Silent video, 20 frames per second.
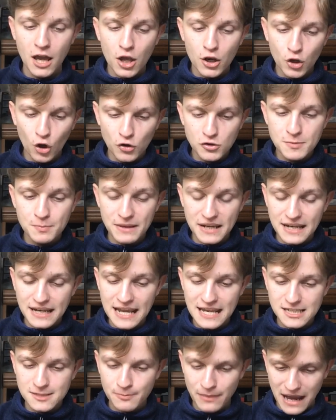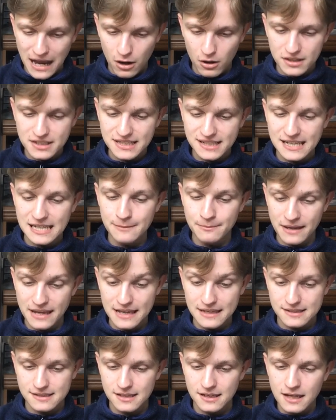not be in his power to keep
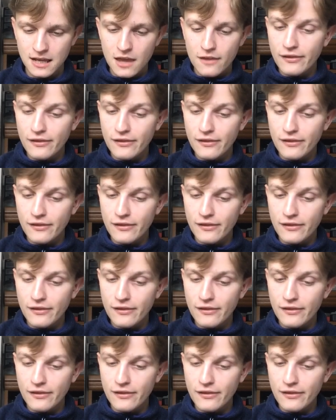his.